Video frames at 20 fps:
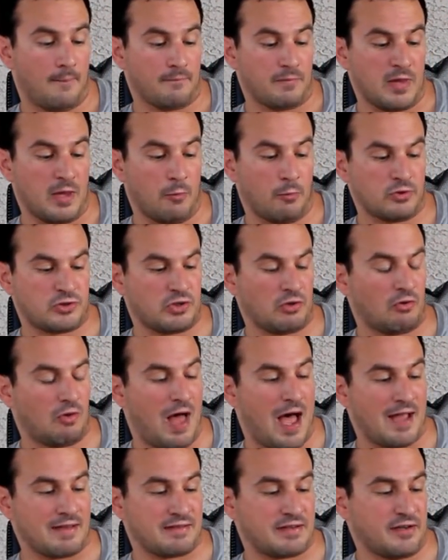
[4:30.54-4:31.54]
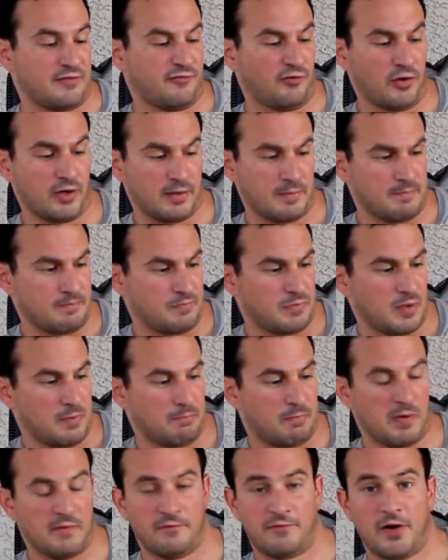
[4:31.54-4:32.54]
It was a lot different,
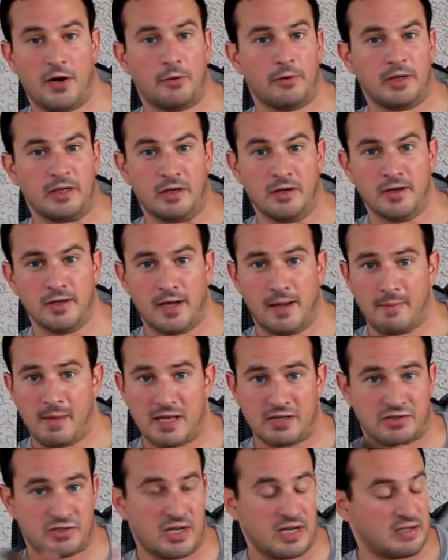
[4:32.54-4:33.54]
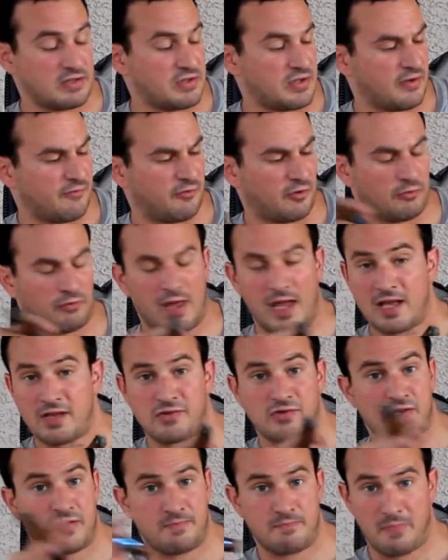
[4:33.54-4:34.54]
but very good. I'm not saying different
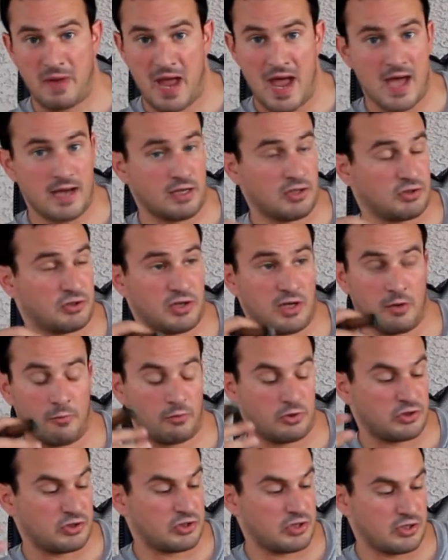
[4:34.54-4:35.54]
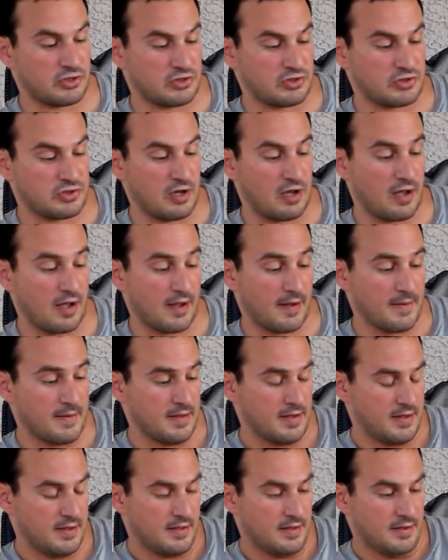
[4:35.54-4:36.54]
as in bad. It was just a
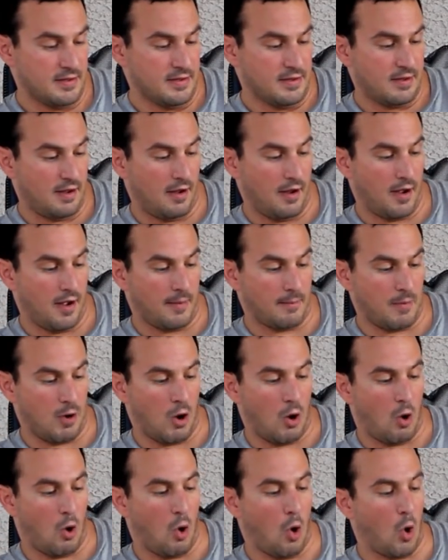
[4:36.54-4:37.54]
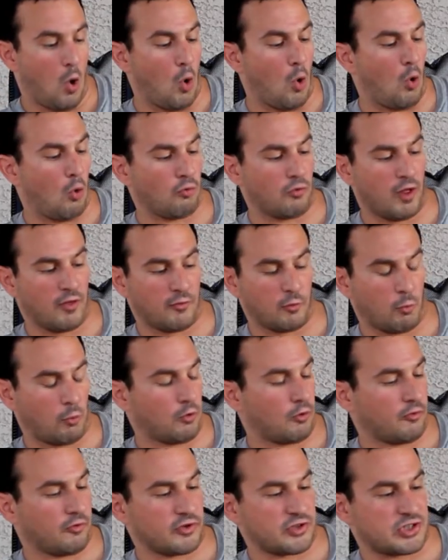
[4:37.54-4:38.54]
whole nother
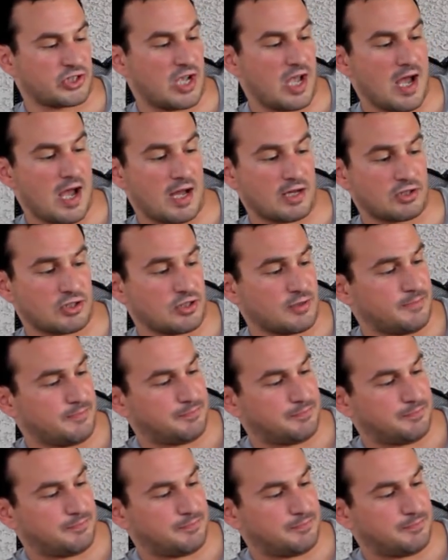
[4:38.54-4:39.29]
world of Scotch.